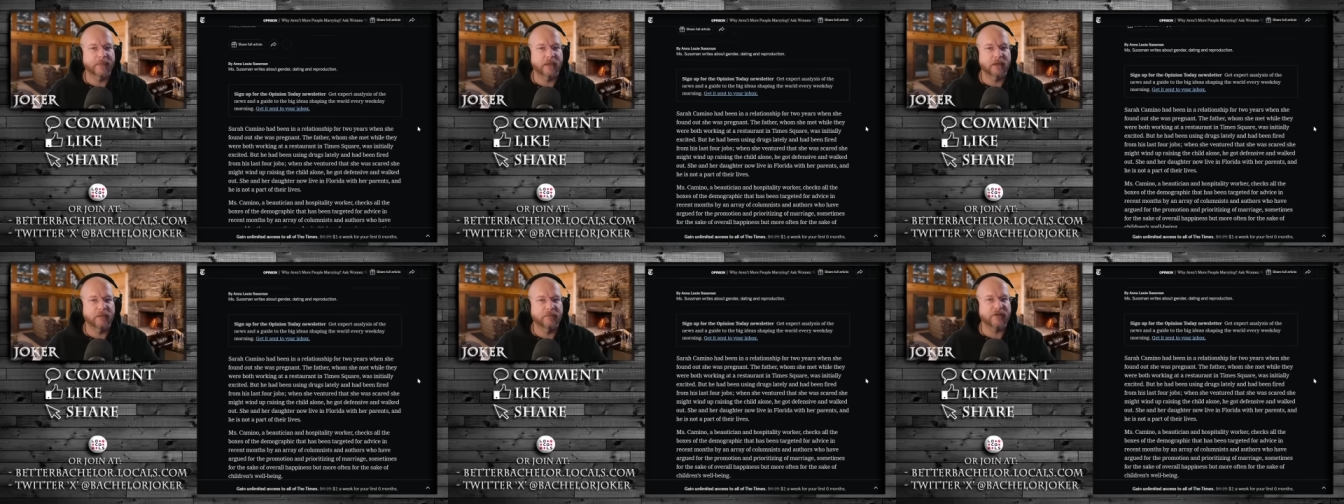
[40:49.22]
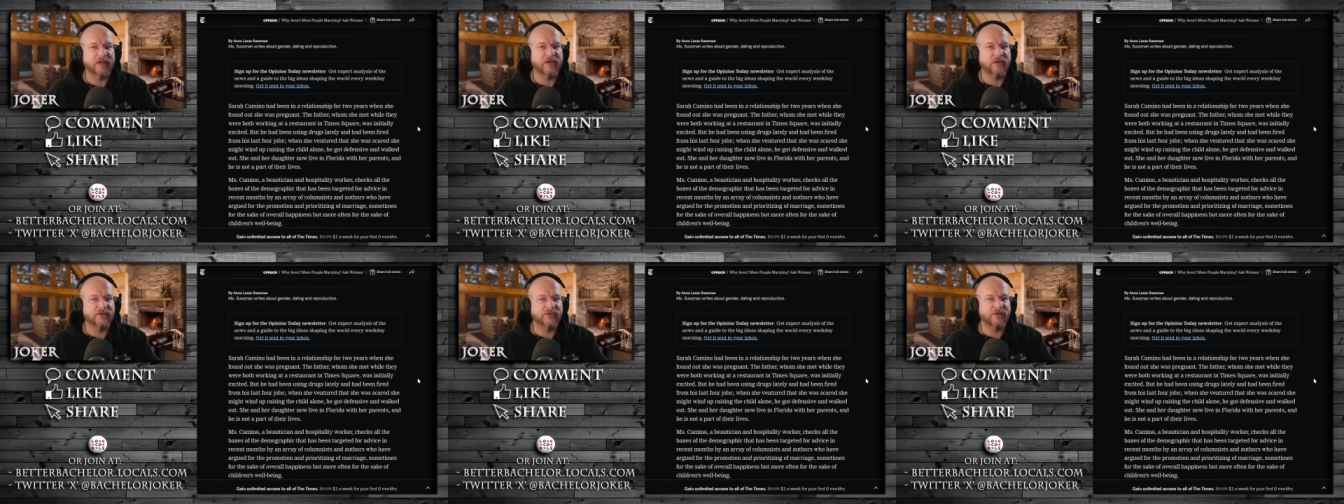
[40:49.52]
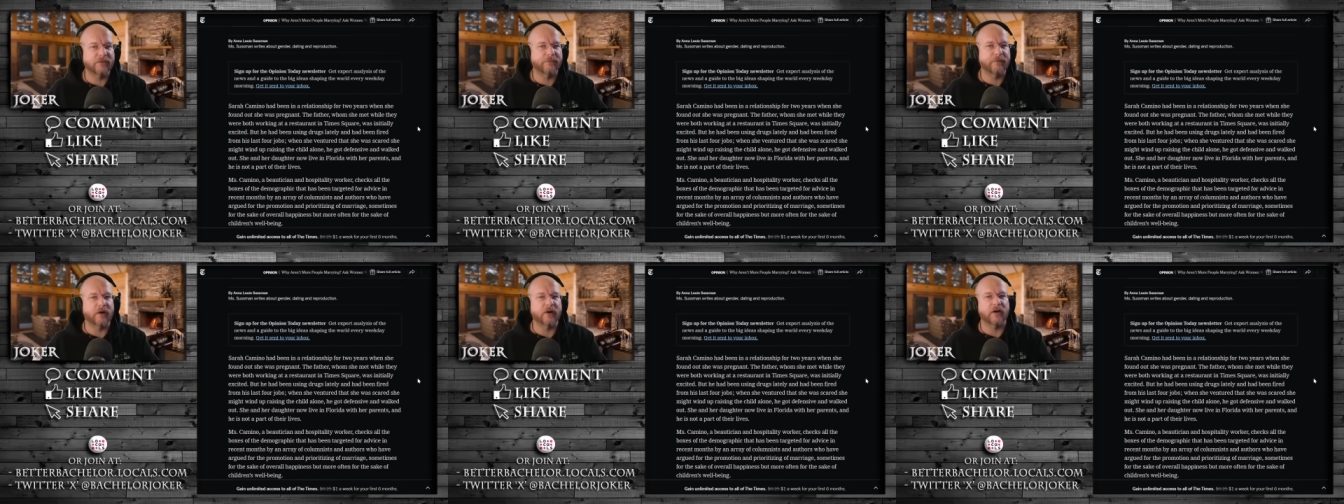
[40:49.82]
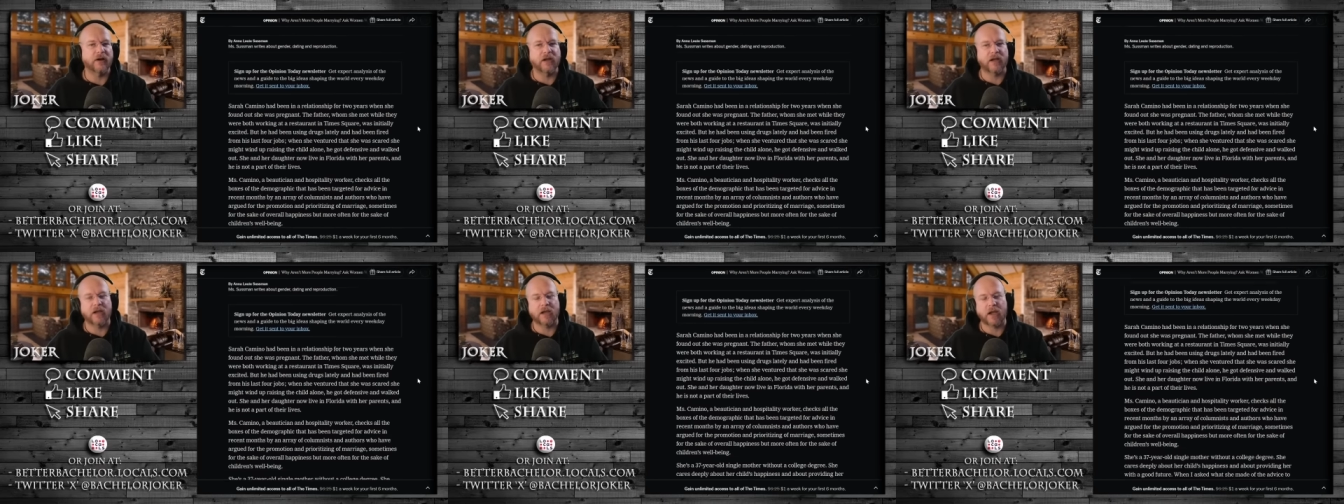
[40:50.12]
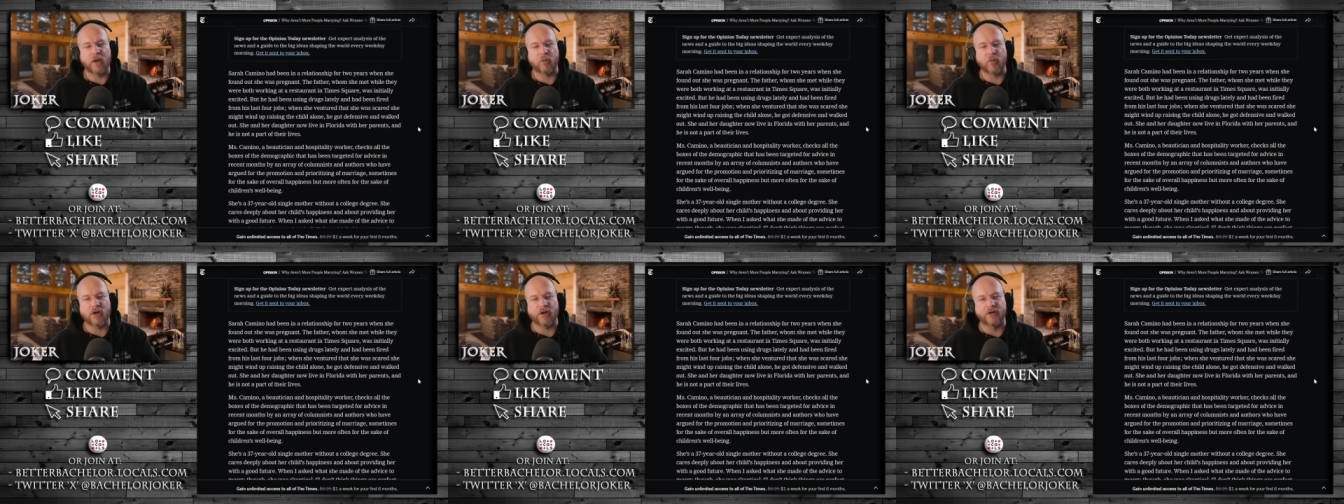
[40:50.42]
But here's the part
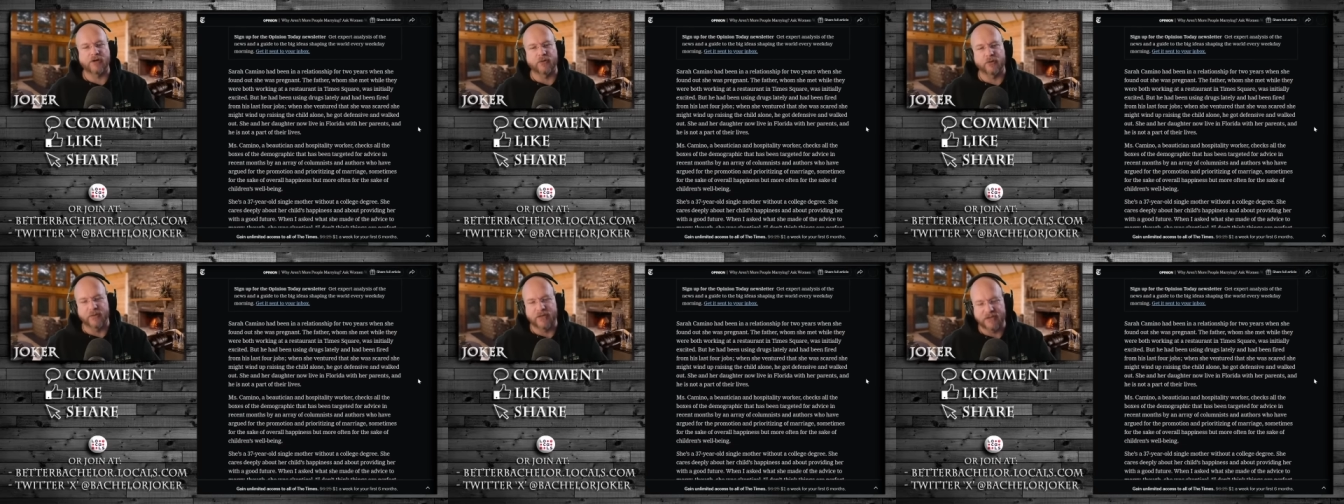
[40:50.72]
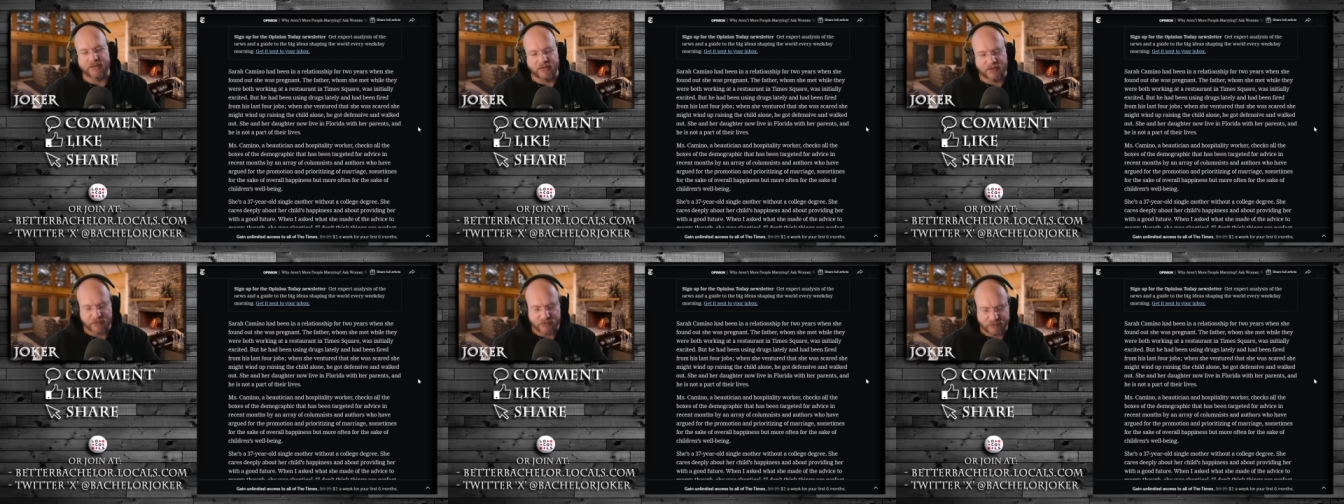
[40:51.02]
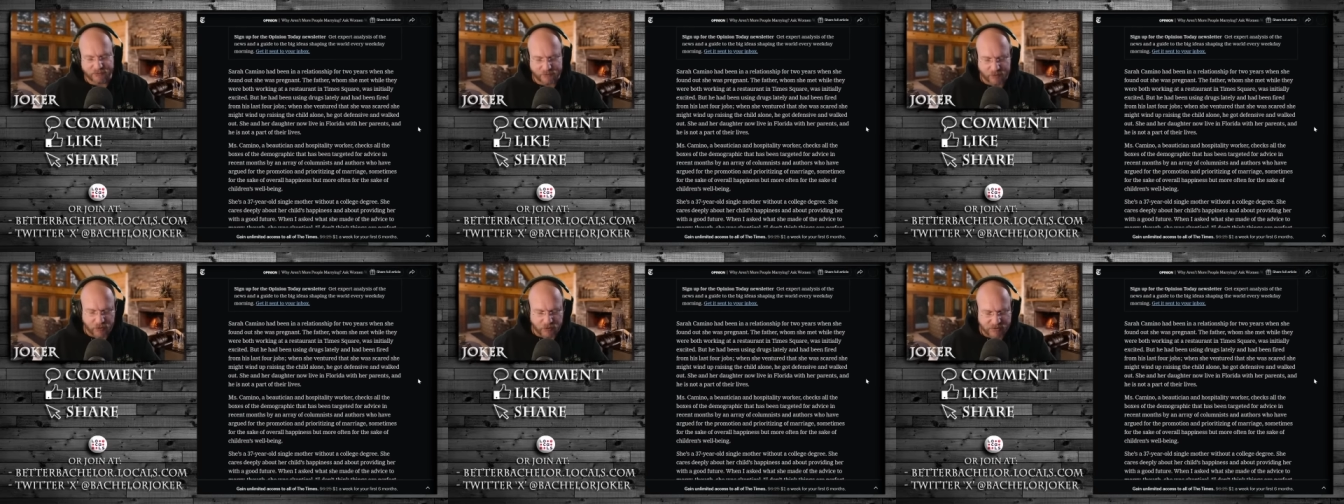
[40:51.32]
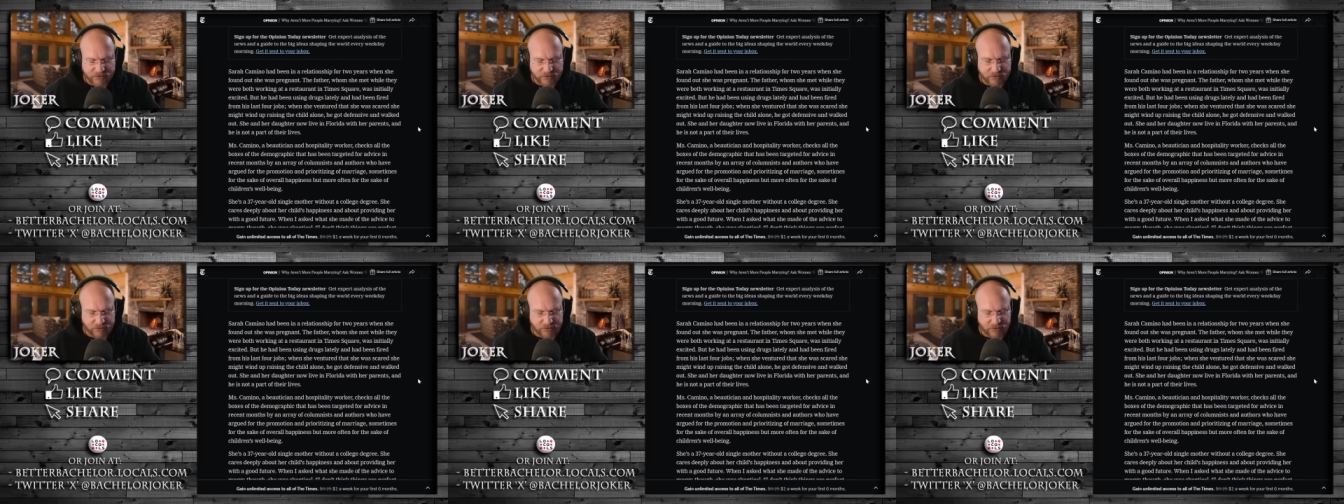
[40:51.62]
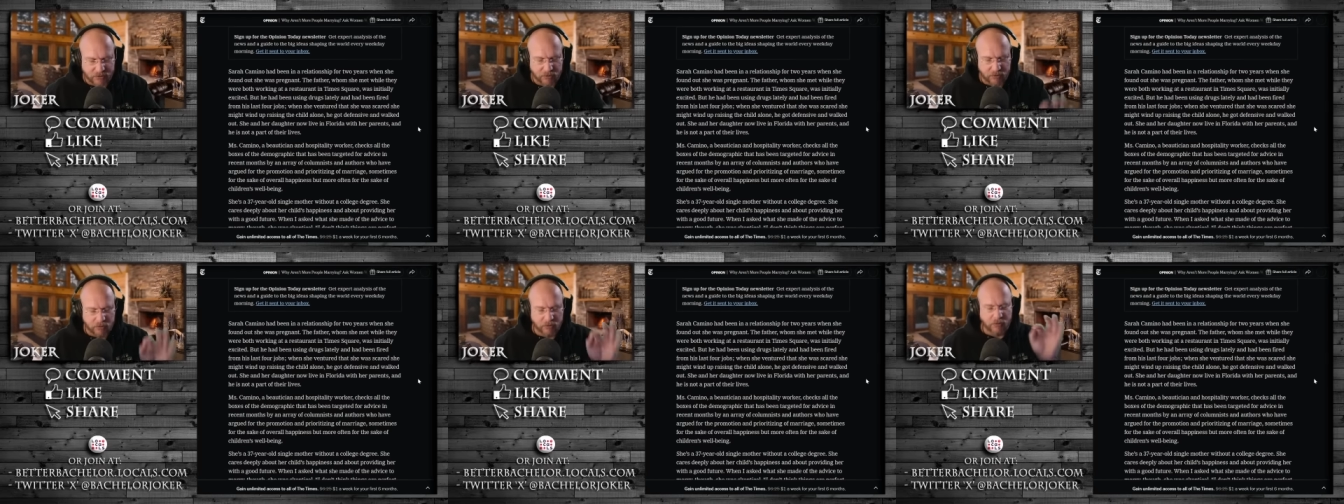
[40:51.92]
I wanted to read, this first
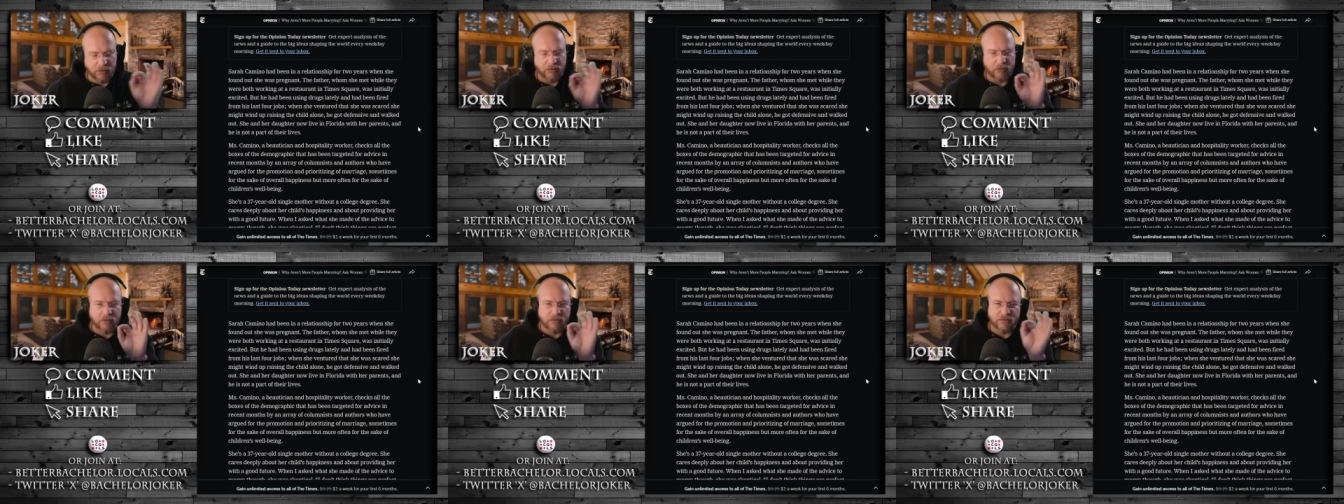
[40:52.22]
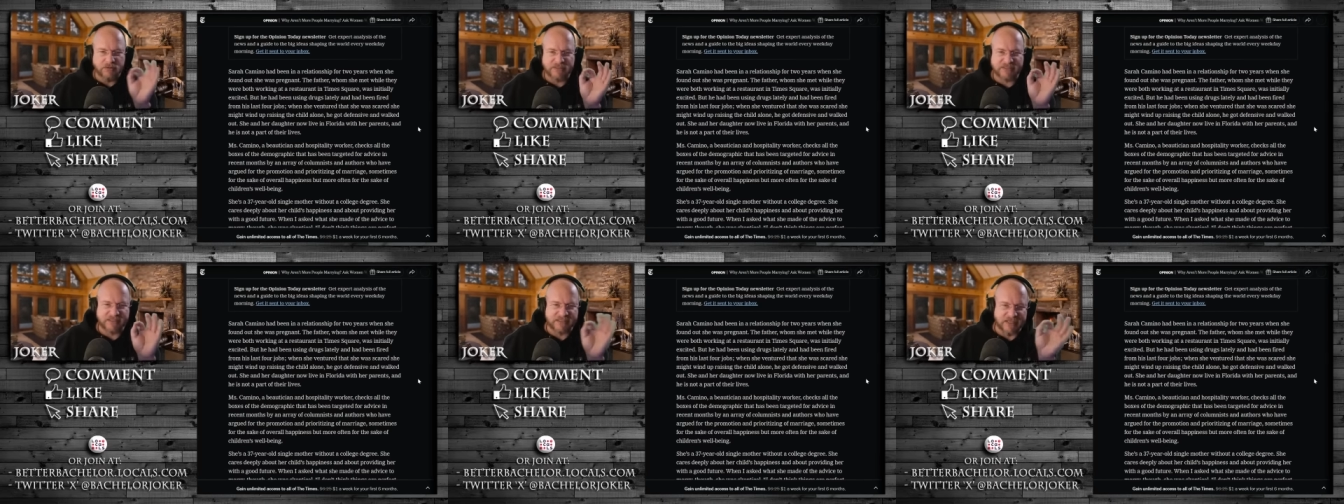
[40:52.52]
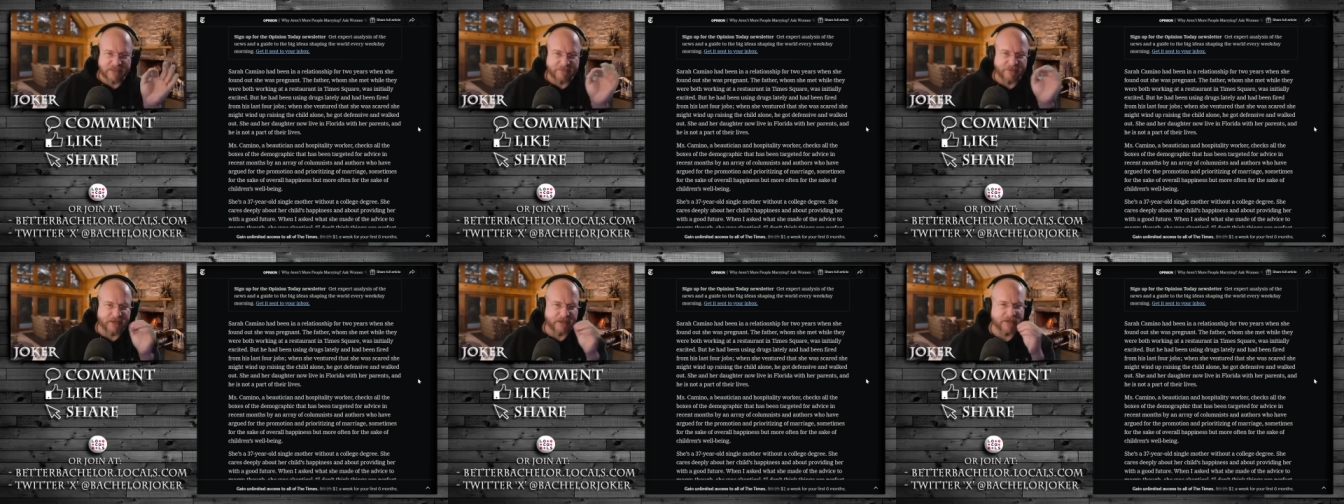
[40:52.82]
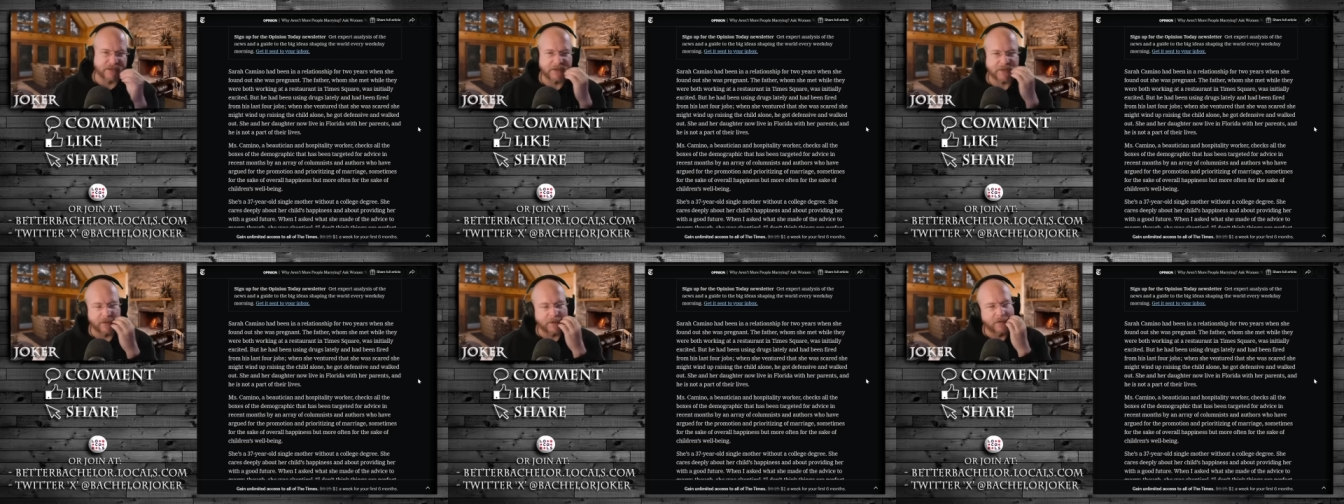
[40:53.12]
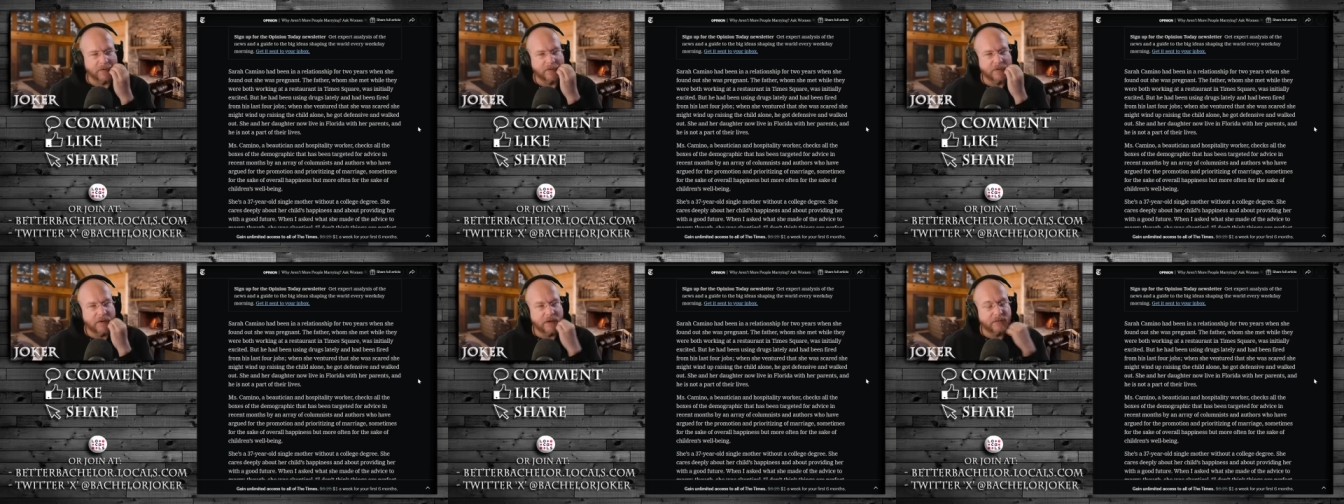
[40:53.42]
little snippet in here.